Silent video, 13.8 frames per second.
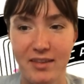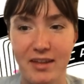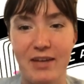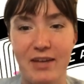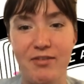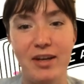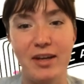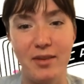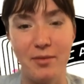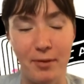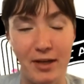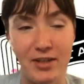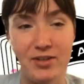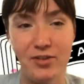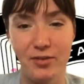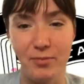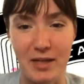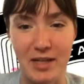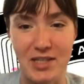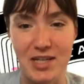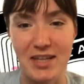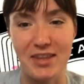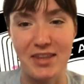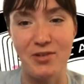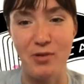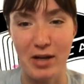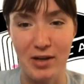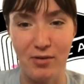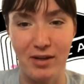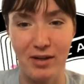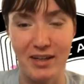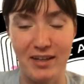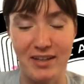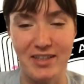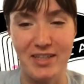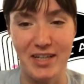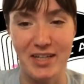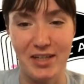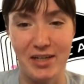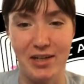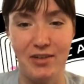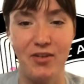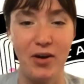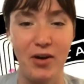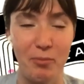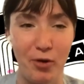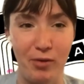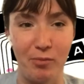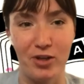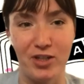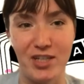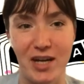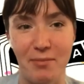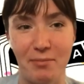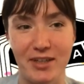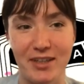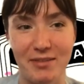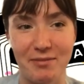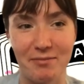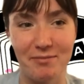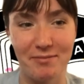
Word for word: They gave an inspirational speech at the 2020 initiation of our Mortarboard chapter.